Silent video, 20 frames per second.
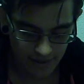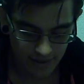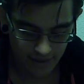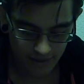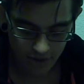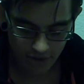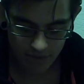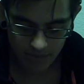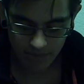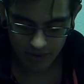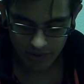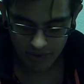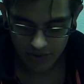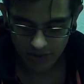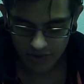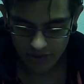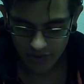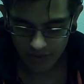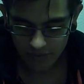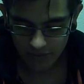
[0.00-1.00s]
He
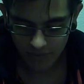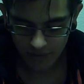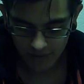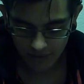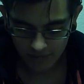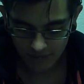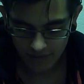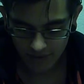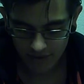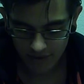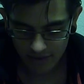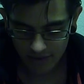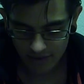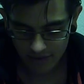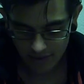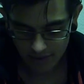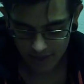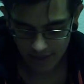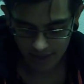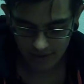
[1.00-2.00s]
approaches her in fear
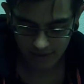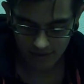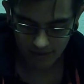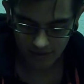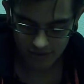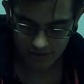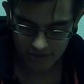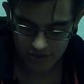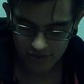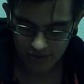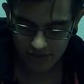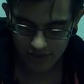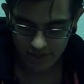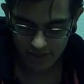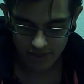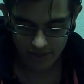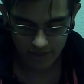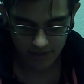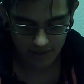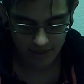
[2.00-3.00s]
and
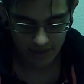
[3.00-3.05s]
uncertainty